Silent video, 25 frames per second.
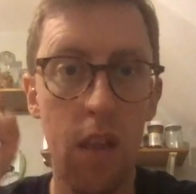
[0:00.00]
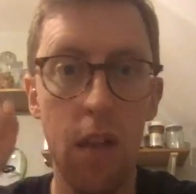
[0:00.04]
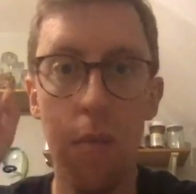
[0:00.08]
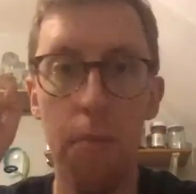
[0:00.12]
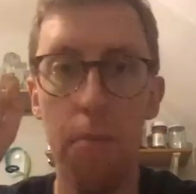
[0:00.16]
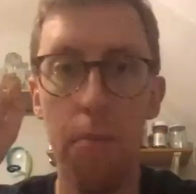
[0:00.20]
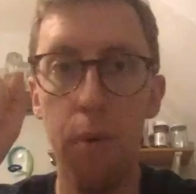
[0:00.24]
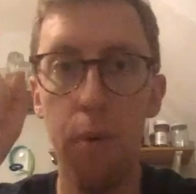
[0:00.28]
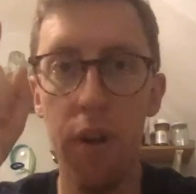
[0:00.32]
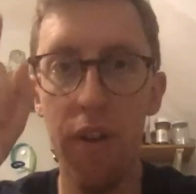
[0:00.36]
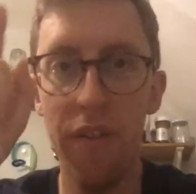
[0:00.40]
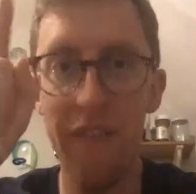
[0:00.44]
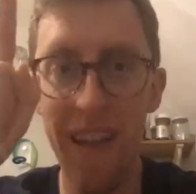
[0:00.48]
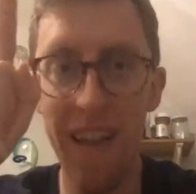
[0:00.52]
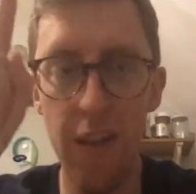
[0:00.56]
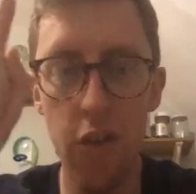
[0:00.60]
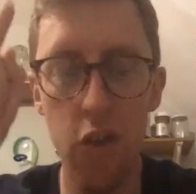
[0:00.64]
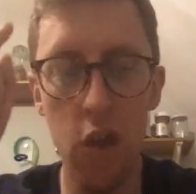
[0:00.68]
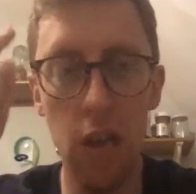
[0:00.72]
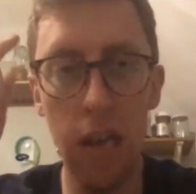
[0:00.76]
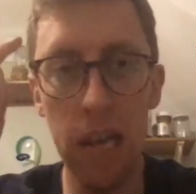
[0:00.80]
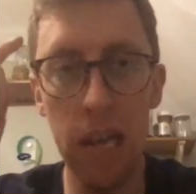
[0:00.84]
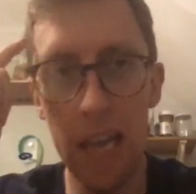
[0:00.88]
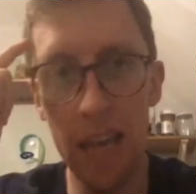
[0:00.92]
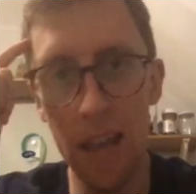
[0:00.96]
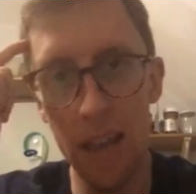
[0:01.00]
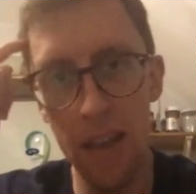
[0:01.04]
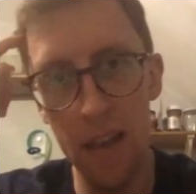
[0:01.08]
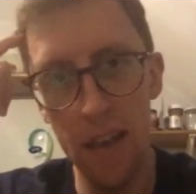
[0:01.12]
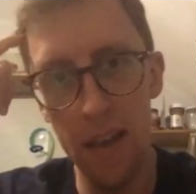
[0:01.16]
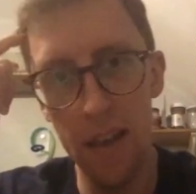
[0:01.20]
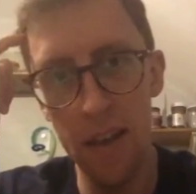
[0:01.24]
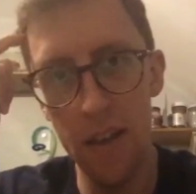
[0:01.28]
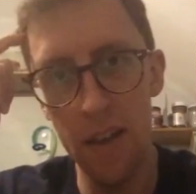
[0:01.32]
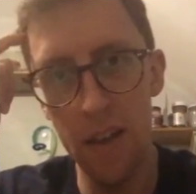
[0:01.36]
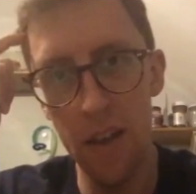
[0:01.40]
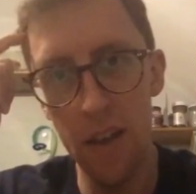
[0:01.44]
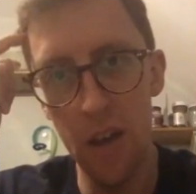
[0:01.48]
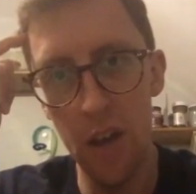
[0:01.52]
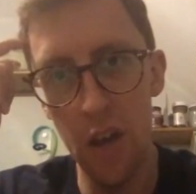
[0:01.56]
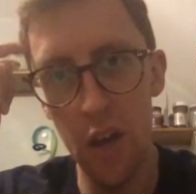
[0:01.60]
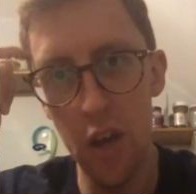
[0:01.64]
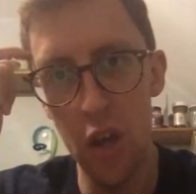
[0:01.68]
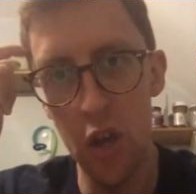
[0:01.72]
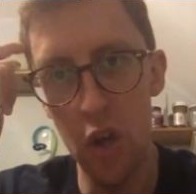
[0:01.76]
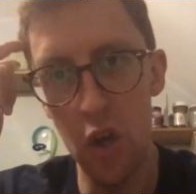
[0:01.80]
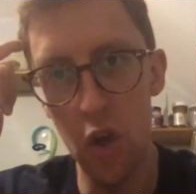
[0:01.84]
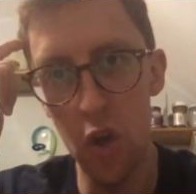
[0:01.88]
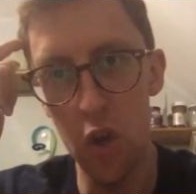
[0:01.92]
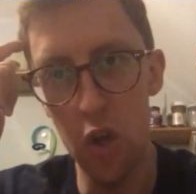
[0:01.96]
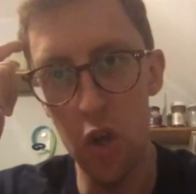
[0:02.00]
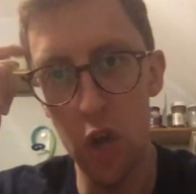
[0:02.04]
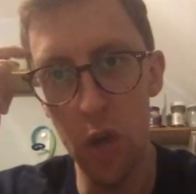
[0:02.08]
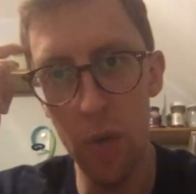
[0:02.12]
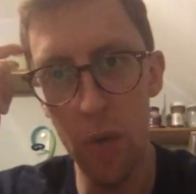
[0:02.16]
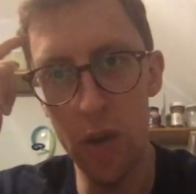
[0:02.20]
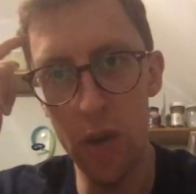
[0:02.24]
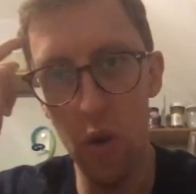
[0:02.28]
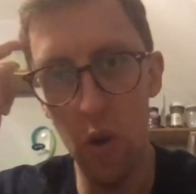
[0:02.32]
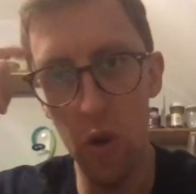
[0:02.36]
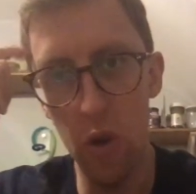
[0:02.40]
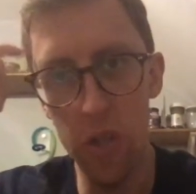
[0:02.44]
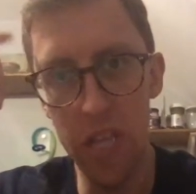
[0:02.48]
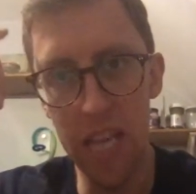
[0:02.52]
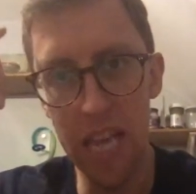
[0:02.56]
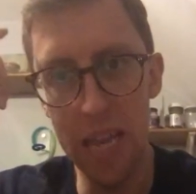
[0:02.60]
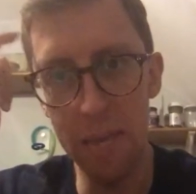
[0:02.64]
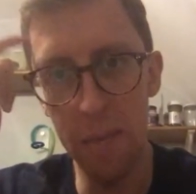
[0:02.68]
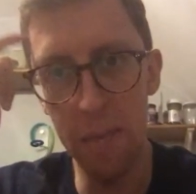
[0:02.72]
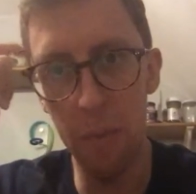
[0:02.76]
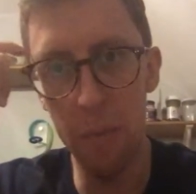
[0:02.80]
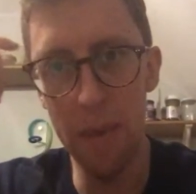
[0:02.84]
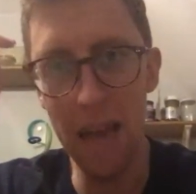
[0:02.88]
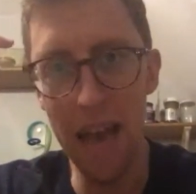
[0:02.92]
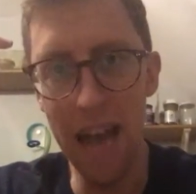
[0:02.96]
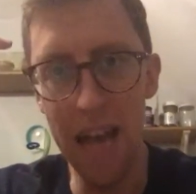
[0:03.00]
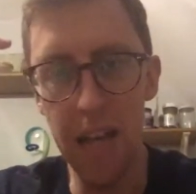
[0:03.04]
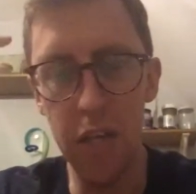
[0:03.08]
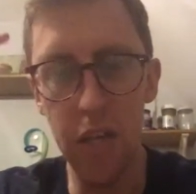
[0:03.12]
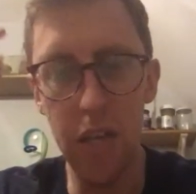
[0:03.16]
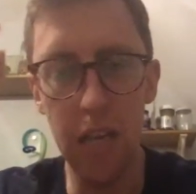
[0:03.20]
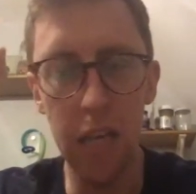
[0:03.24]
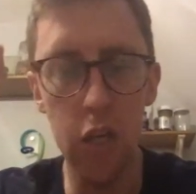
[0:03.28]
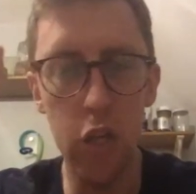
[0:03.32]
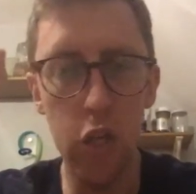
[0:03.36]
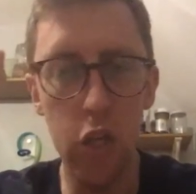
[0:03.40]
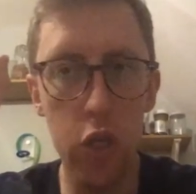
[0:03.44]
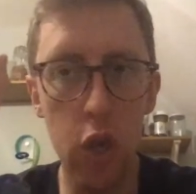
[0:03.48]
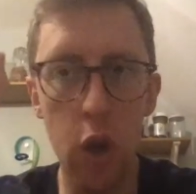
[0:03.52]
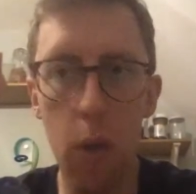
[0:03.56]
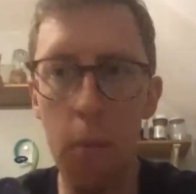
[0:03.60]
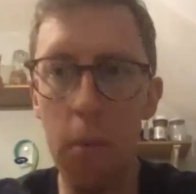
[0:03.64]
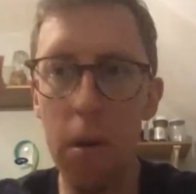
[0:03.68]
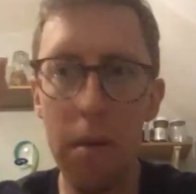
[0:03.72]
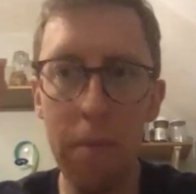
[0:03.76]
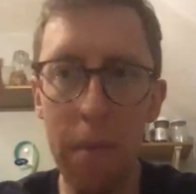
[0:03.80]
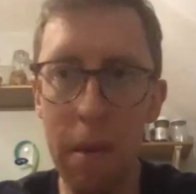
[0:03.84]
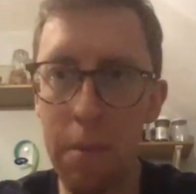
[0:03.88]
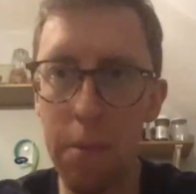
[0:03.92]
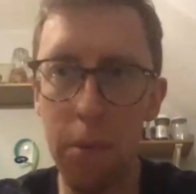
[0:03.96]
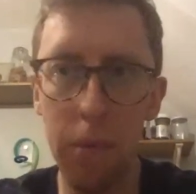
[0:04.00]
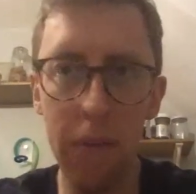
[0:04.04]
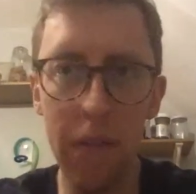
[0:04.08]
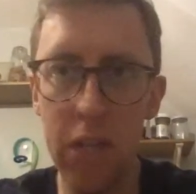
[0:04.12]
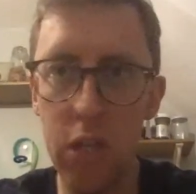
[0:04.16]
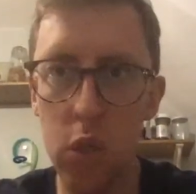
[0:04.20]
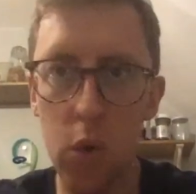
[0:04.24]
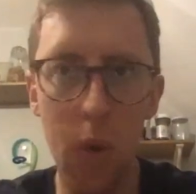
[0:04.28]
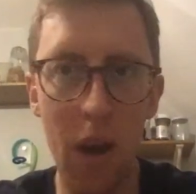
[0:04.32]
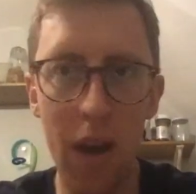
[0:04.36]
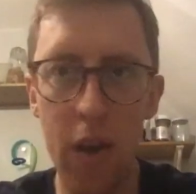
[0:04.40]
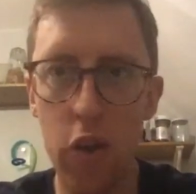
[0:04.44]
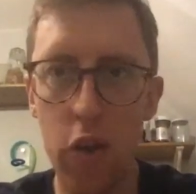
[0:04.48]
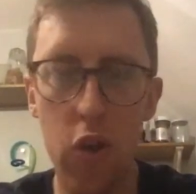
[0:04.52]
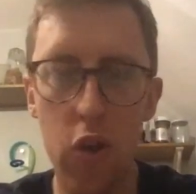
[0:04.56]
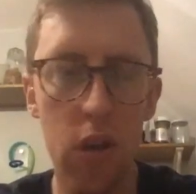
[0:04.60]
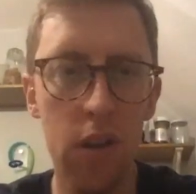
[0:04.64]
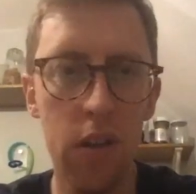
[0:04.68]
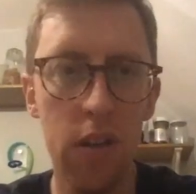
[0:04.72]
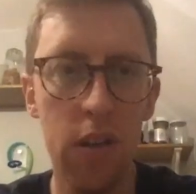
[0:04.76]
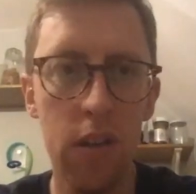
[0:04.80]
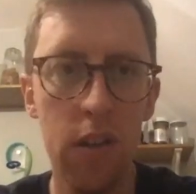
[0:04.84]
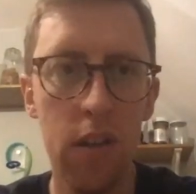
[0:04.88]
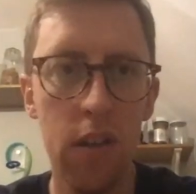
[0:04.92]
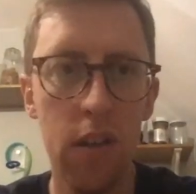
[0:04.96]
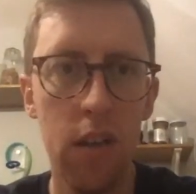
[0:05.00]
But eventually, you and your team will be asking so many people this question